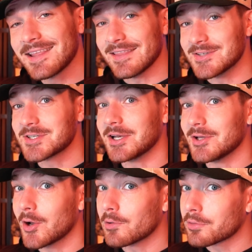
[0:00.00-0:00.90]
this
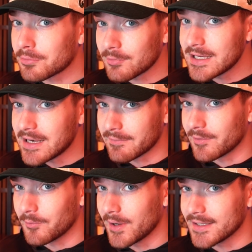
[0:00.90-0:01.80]
can go 3
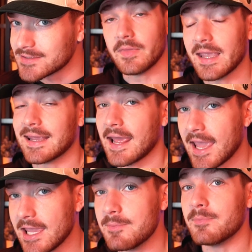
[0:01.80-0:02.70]
different ways. They can
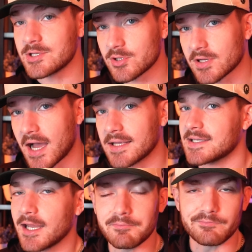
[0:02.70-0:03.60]
A, binge your
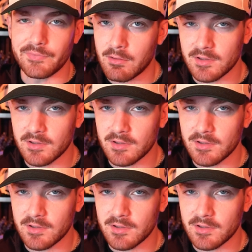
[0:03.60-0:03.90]
content, not